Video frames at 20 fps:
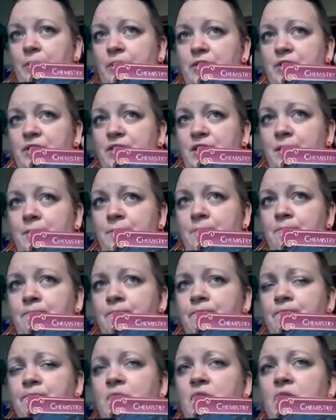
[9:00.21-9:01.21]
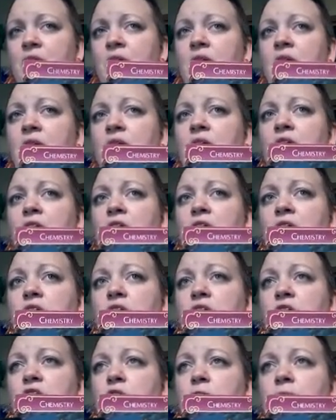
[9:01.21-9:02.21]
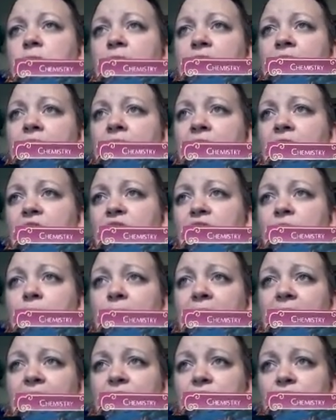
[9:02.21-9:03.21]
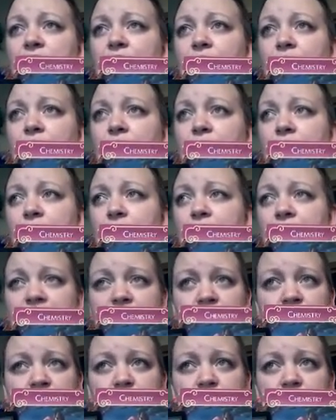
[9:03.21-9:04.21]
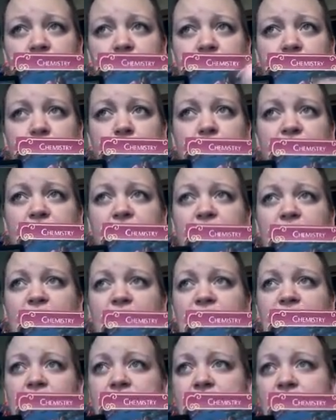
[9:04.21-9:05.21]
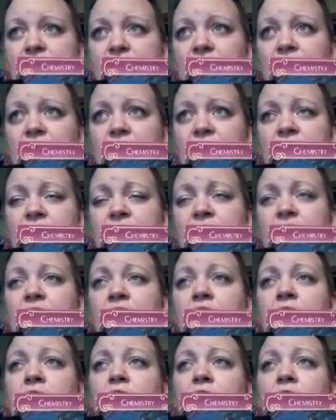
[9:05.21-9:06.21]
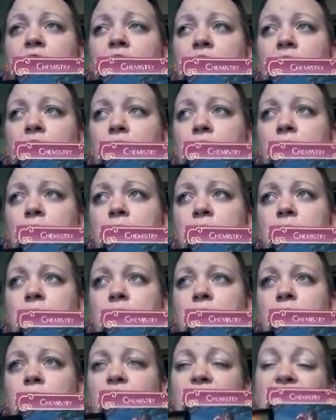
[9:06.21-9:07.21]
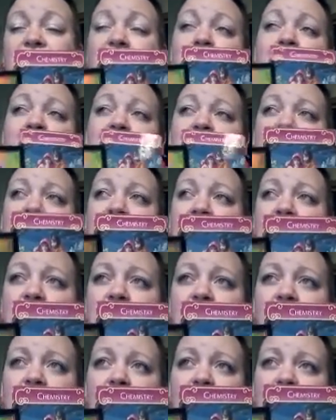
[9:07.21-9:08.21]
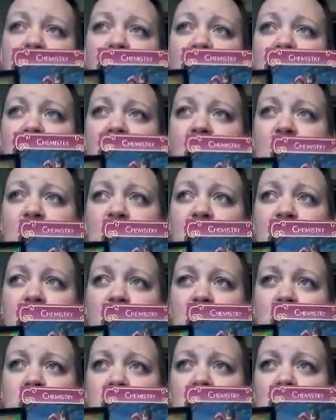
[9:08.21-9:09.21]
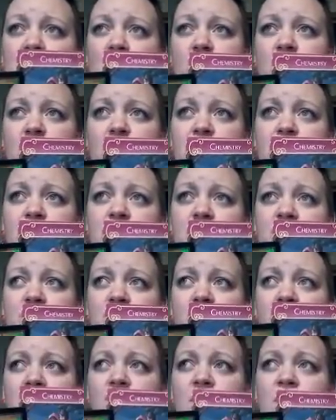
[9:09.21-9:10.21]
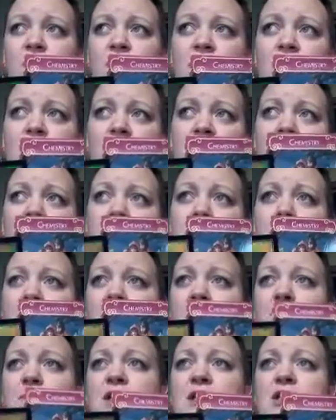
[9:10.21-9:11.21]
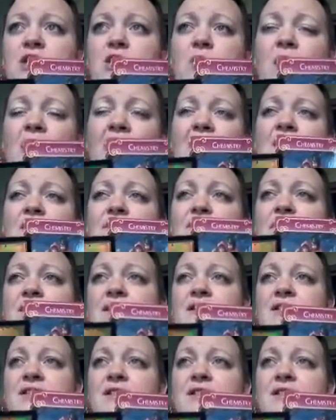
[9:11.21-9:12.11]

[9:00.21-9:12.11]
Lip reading: person. You may have a back and forth relationship with the fire sign, with somebody that has a lot of fire in their chart. Maybe you have a